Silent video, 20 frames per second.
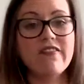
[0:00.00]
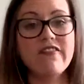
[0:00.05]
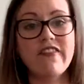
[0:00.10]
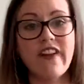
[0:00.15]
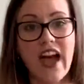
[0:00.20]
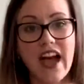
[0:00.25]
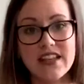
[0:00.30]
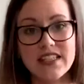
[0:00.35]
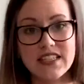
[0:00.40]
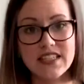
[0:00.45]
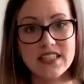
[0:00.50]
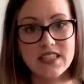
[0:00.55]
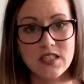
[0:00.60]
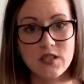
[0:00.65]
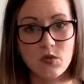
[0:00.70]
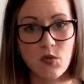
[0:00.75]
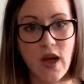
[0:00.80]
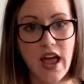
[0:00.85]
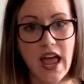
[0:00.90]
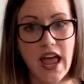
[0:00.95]

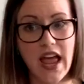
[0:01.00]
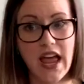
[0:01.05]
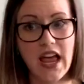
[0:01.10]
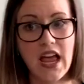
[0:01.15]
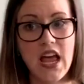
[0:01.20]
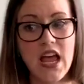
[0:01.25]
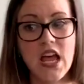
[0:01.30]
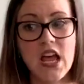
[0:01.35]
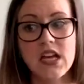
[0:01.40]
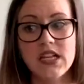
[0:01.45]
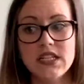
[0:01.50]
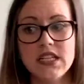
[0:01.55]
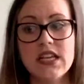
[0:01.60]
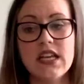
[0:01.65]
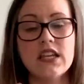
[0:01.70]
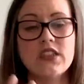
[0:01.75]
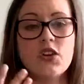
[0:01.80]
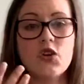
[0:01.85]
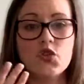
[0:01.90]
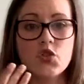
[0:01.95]
fastest way to
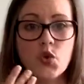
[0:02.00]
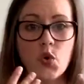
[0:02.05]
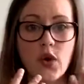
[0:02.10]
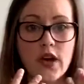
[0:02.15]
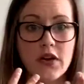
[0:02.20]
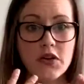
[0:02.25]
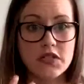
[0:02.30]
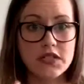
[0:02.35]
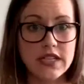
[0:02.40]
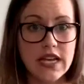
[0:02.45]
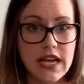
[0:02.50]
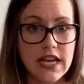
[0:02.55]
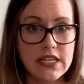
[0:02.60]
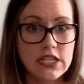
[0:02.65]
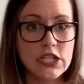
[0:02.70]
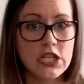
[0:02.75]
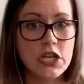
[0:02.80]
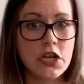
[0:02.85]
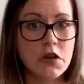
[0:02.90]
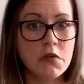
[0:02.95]
get those oils
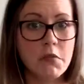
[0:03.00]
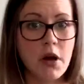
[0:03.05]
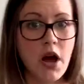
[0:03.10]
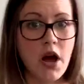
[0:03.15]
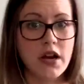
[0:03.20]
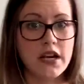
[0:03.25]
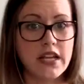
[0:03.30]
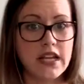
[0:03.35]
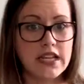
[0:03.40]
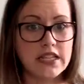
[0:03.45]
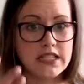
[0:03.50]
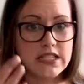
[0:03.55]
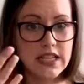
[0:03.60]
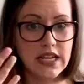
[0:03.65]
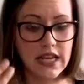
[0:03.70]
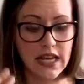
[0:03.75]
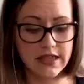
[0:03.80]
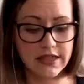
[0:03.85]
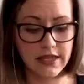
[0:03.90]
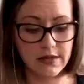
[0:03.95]
into your body to
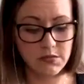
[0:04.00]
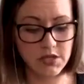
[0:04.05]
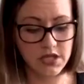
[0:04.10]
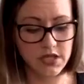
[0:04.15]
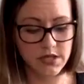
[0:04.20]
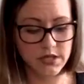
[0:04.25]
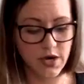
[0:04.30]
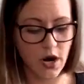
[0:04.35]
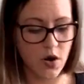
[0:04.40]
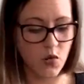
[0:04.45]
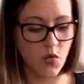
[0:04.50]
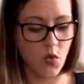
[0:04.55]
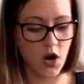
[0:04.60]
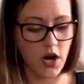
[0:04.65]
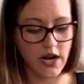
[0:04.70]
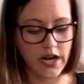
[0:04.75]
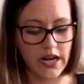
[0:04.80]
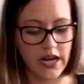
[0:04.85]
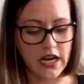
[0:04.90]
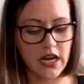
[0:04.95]
get them to start
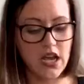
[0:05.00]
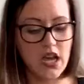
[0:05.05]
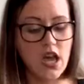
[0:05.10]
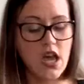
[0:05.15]
working.